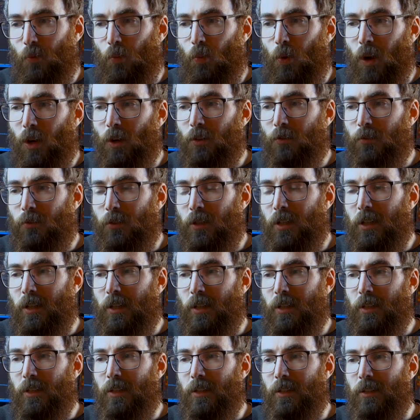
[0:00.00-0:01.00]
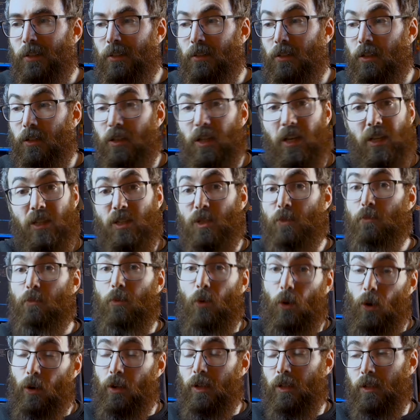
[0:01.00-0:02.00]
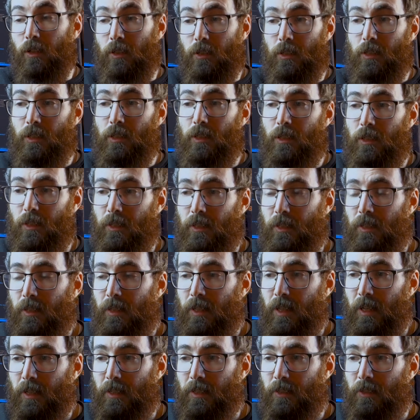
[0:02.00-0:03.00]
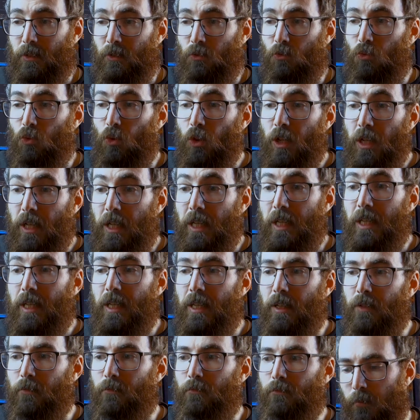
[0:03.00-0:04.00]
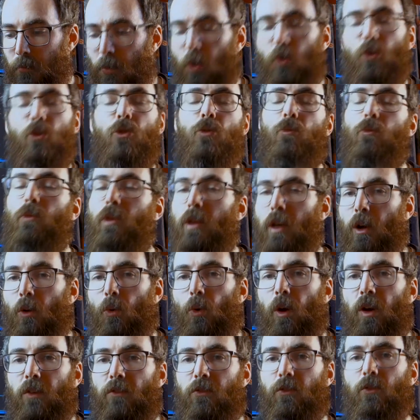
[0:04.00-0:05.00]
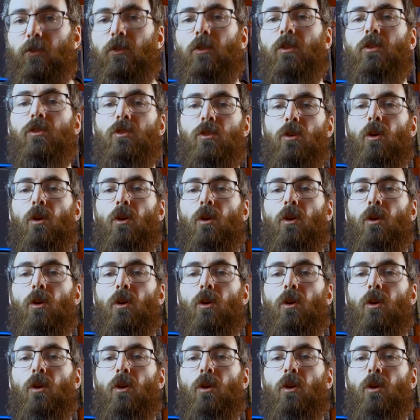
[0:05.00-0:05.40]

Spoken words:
one of the next point that really pushed me away from this